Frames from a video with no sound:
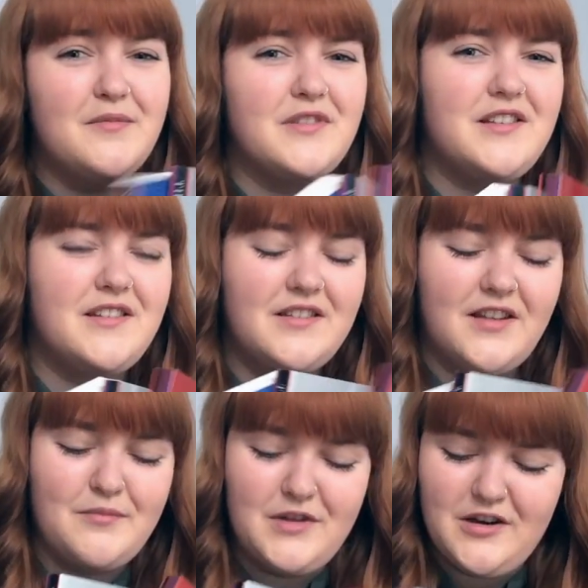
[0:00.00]
please
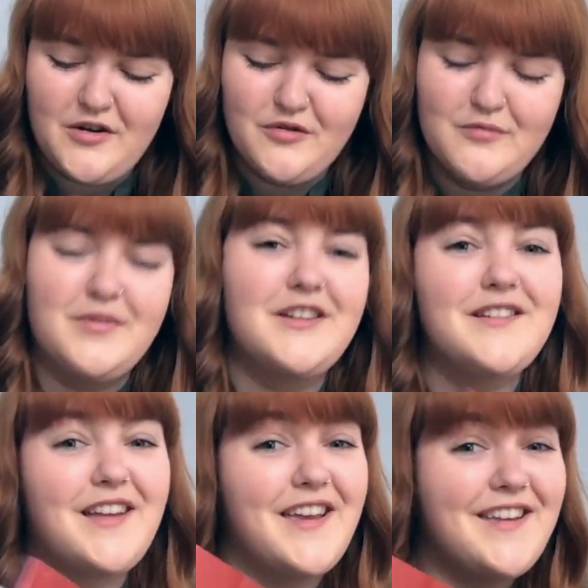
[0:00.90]
let me know.
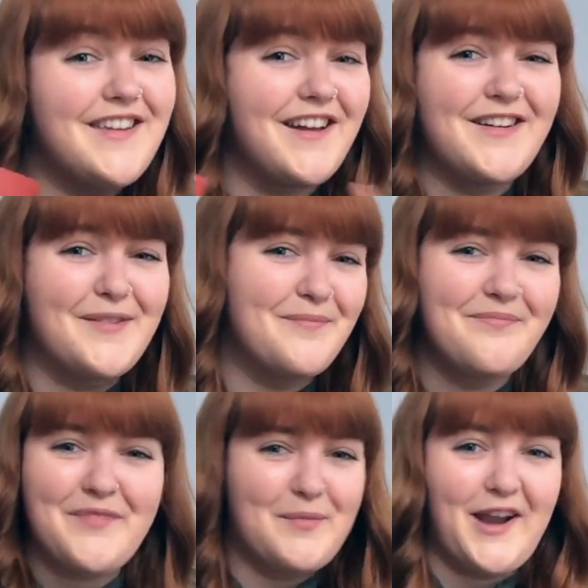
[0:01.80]
But like, yeah,
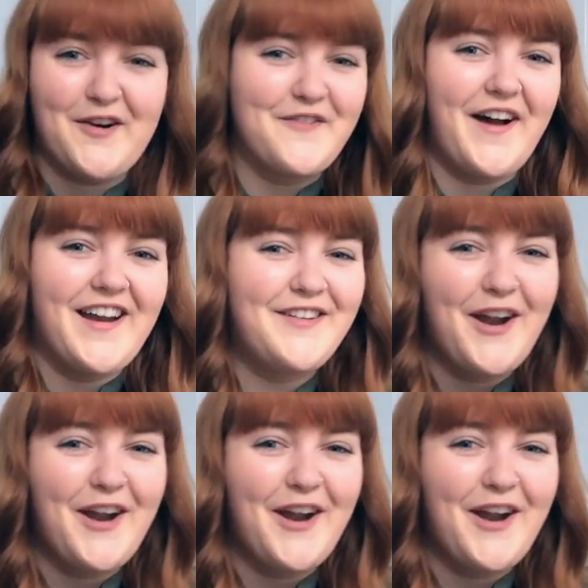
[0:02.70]
I'm terrified of